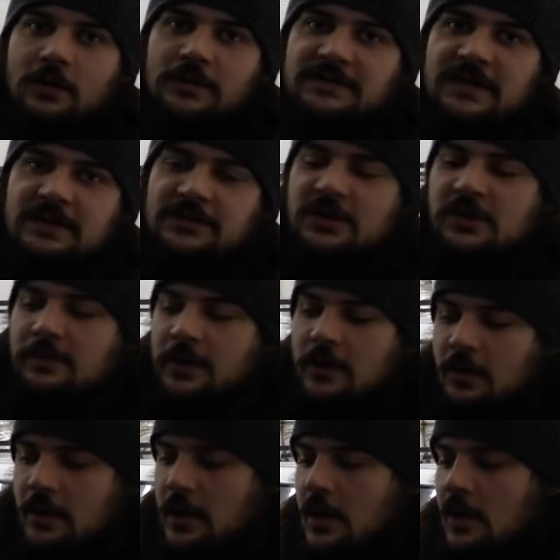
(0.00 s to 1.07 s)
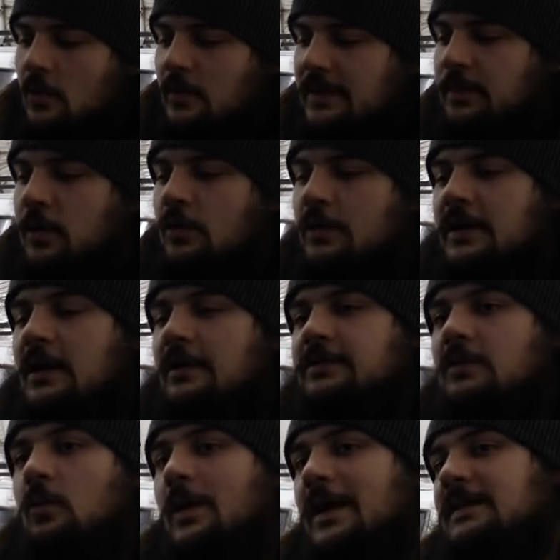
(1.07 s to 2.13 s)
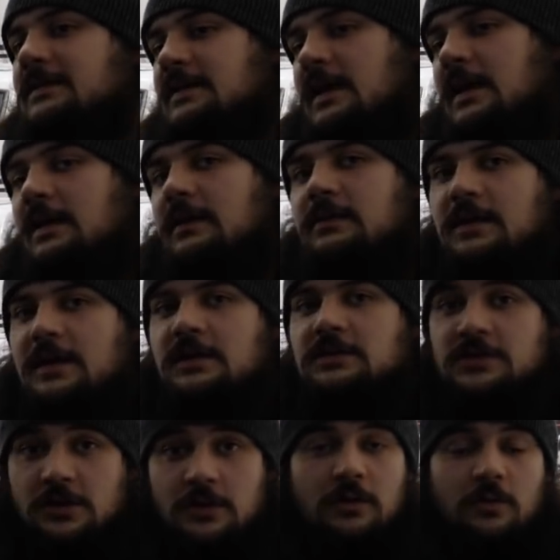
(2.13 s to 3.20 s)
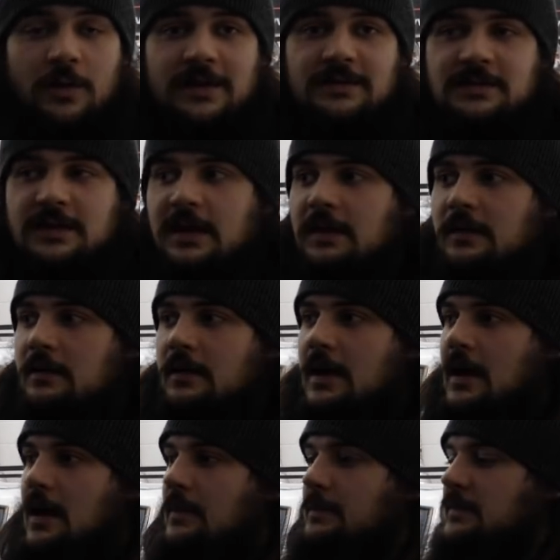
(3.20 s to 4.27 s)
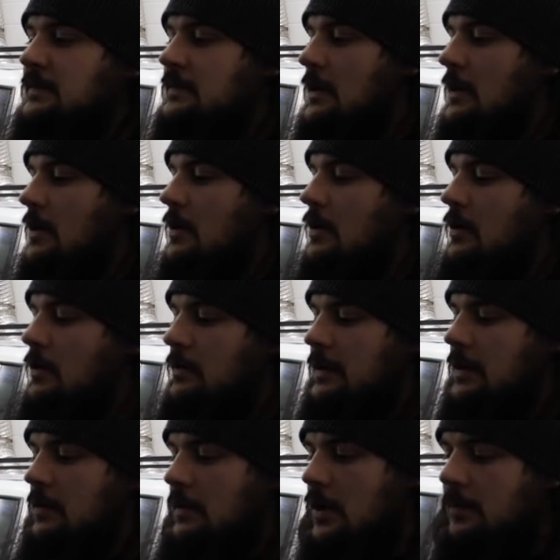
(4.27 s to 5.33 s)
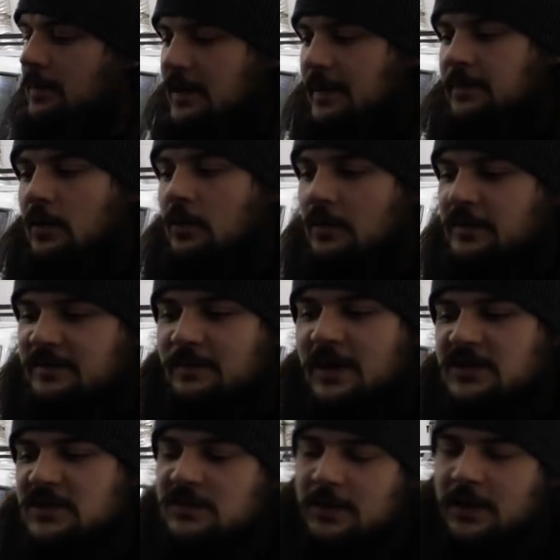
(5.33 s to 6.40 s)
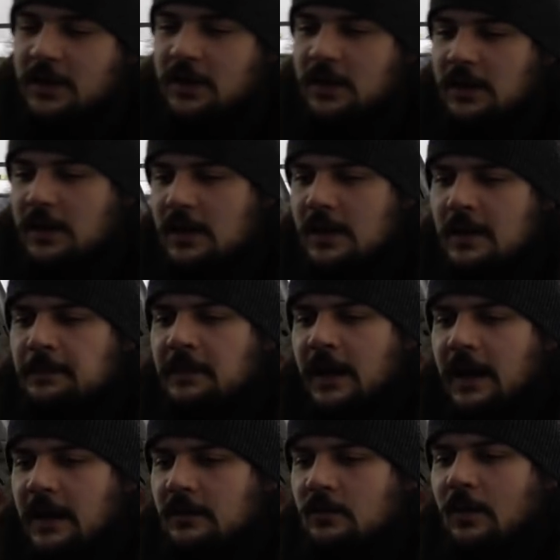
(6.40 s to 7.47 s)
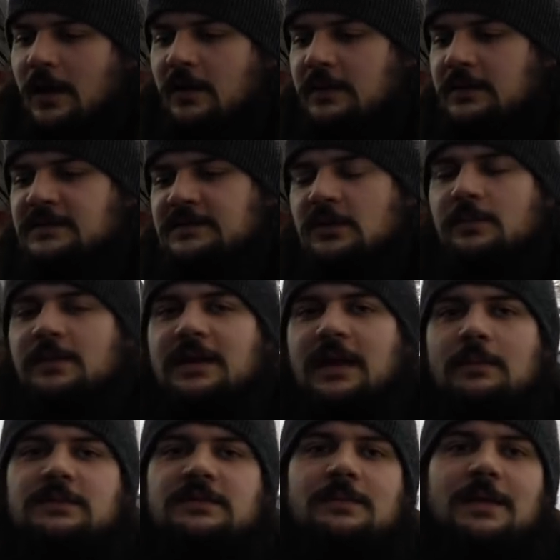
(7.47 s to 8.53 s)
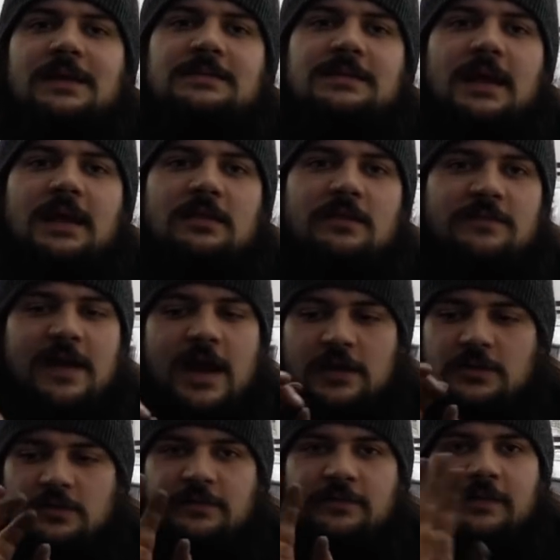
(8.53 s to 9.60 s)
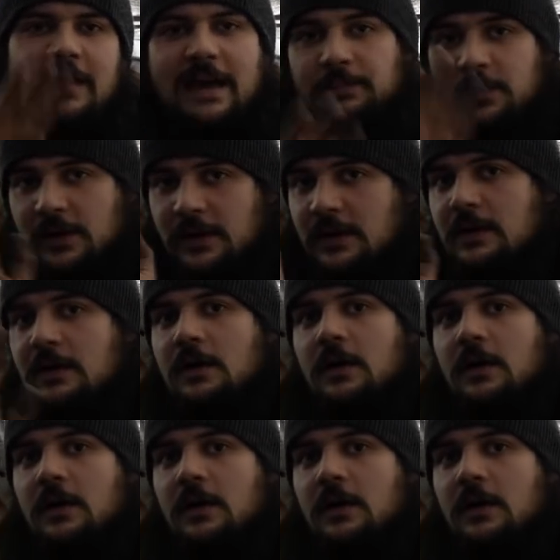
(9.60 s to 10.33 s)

whole set turbo. We ported out the wastegate, the internal wastegate. So, you know, we opened up the hole as much as we could, and while it's still being able to maintain the factory flapper